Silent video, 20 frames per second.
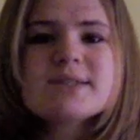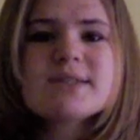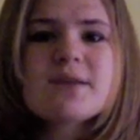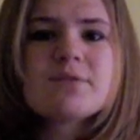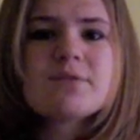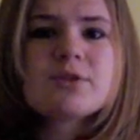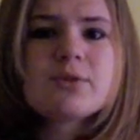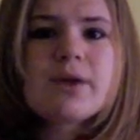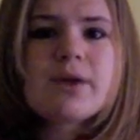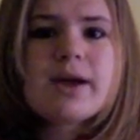in
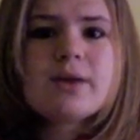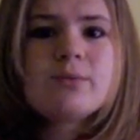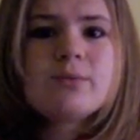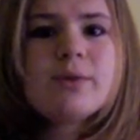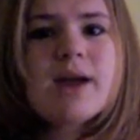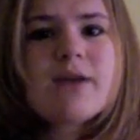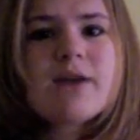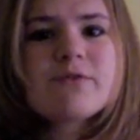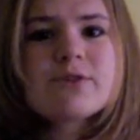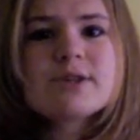7th grade,
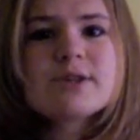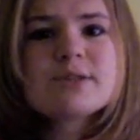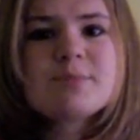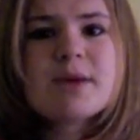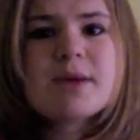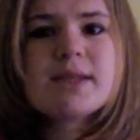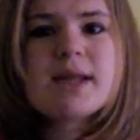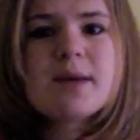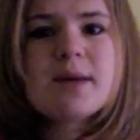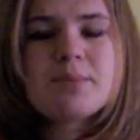when I first
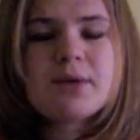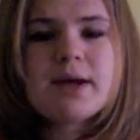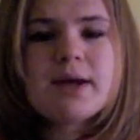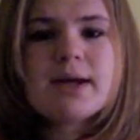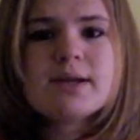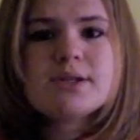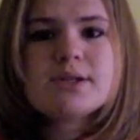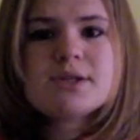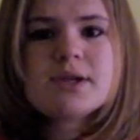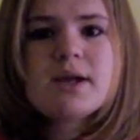made that
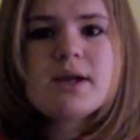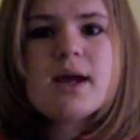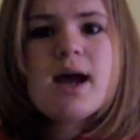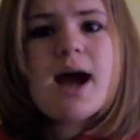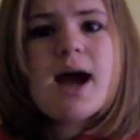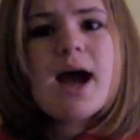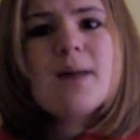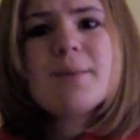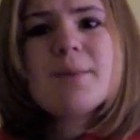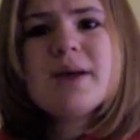pledge,
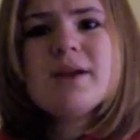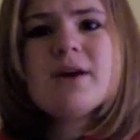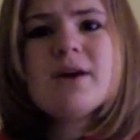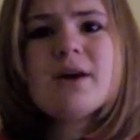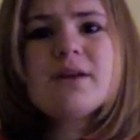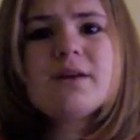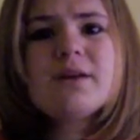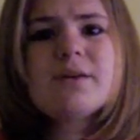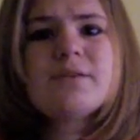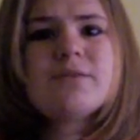I may
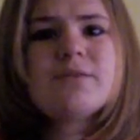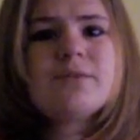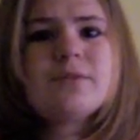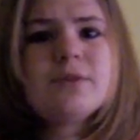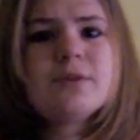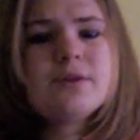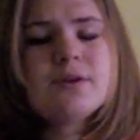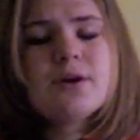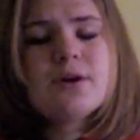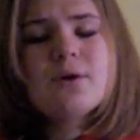not have
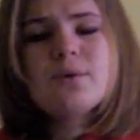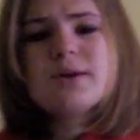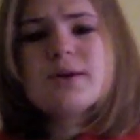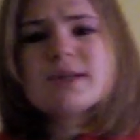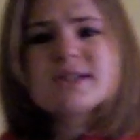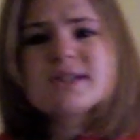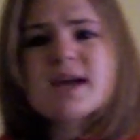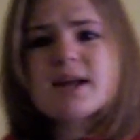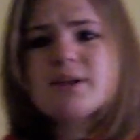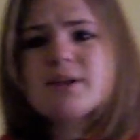known
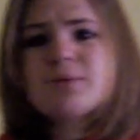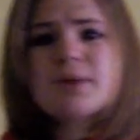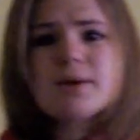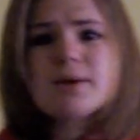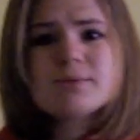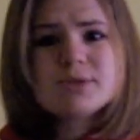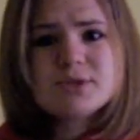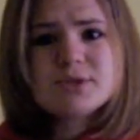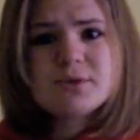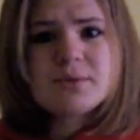exactly what
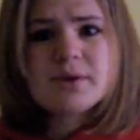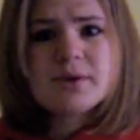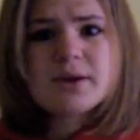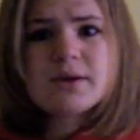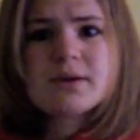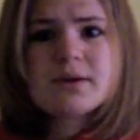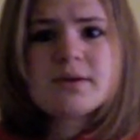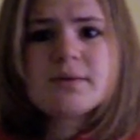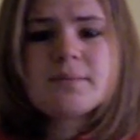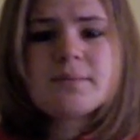I was
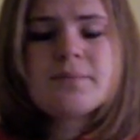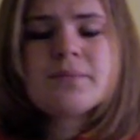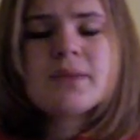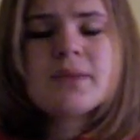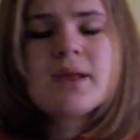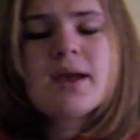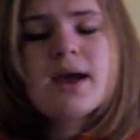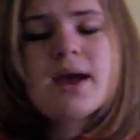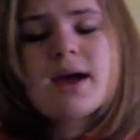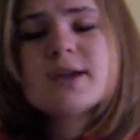doing.
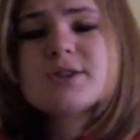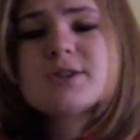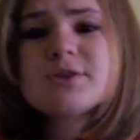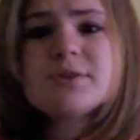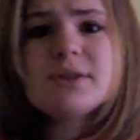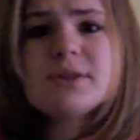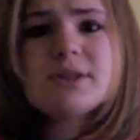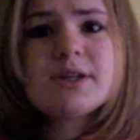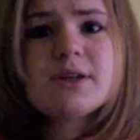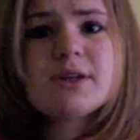I
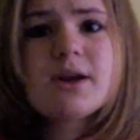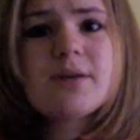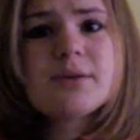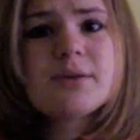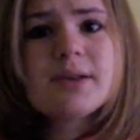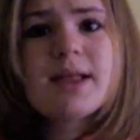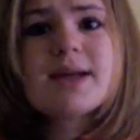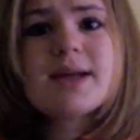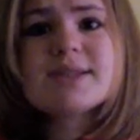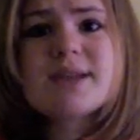certainly did not
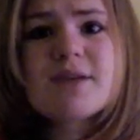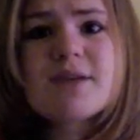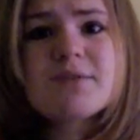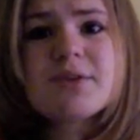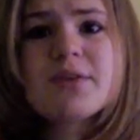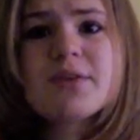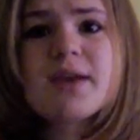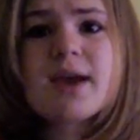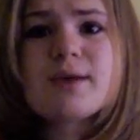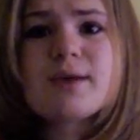realize
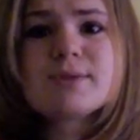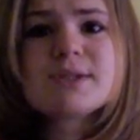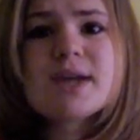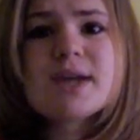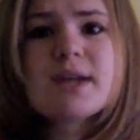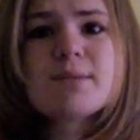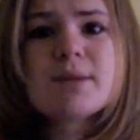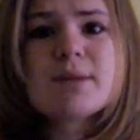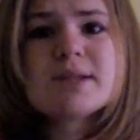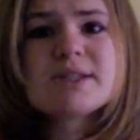everything I was
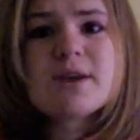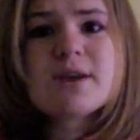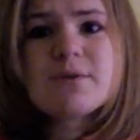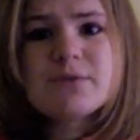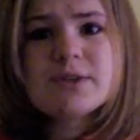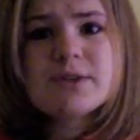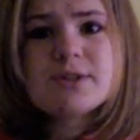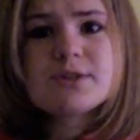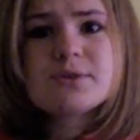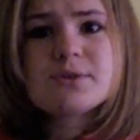getting
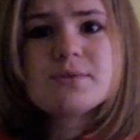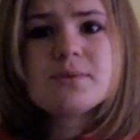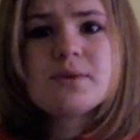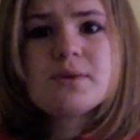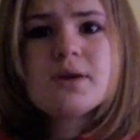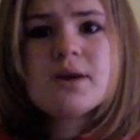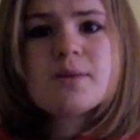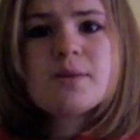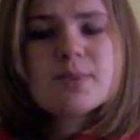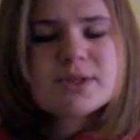myself into.
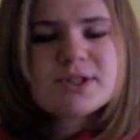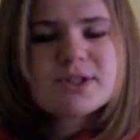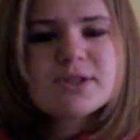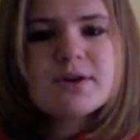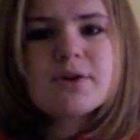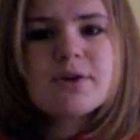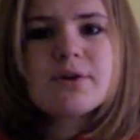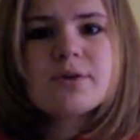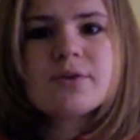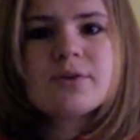But
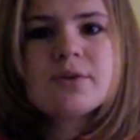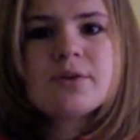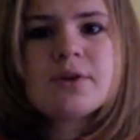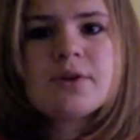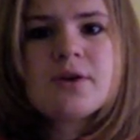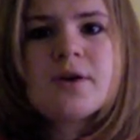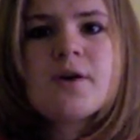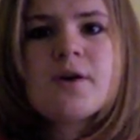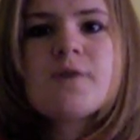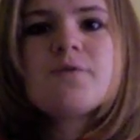still,
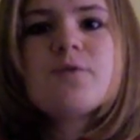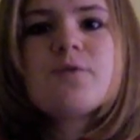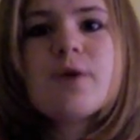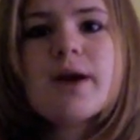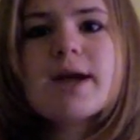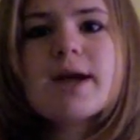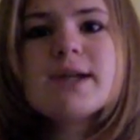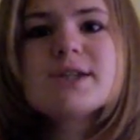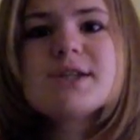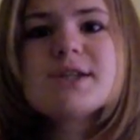
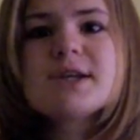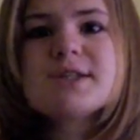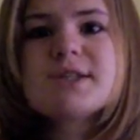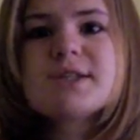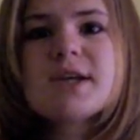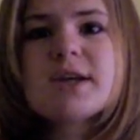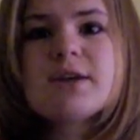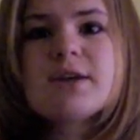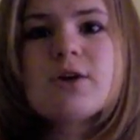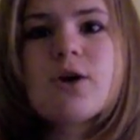4-H
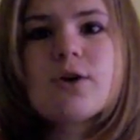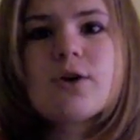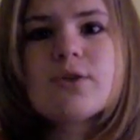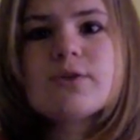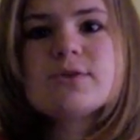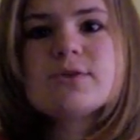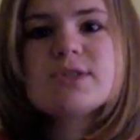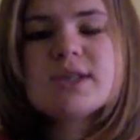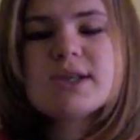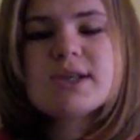has taken all
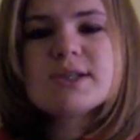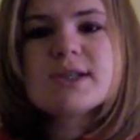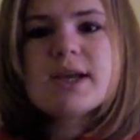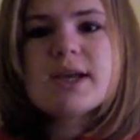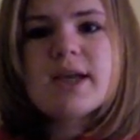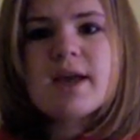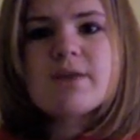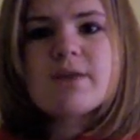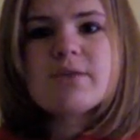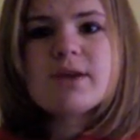those things
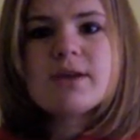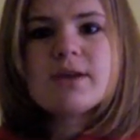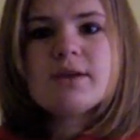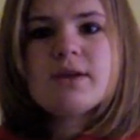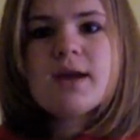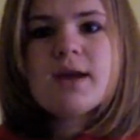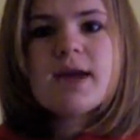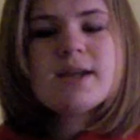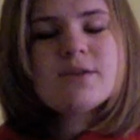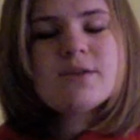I gave it
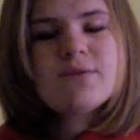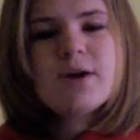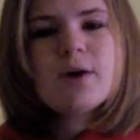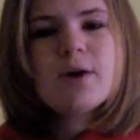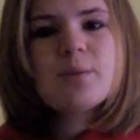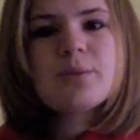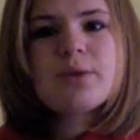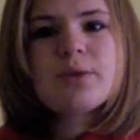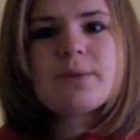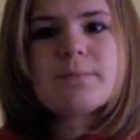and
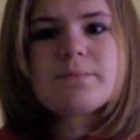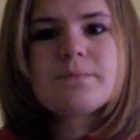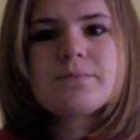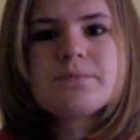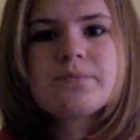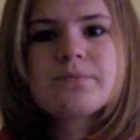developed them.